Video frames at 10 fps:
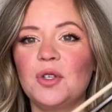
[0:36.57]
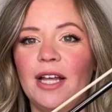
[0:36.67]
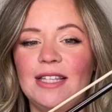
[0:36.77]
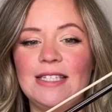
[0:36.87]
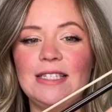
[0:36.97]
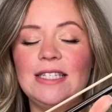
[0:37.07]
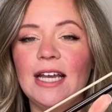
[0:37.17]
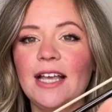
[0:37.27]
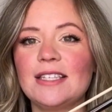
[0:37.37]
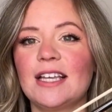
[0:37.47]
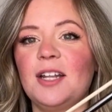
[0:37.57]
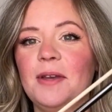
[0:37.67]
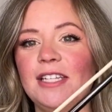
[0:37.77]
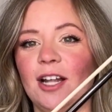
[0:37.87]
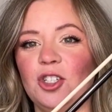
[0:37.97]
that the stick is going to be
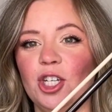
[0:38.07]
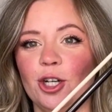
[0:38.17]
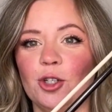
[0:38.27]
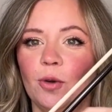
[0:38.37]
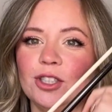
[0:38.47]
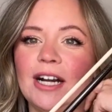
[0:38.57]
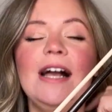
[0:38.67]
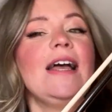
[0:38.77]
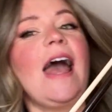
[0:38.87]
touching your shoulder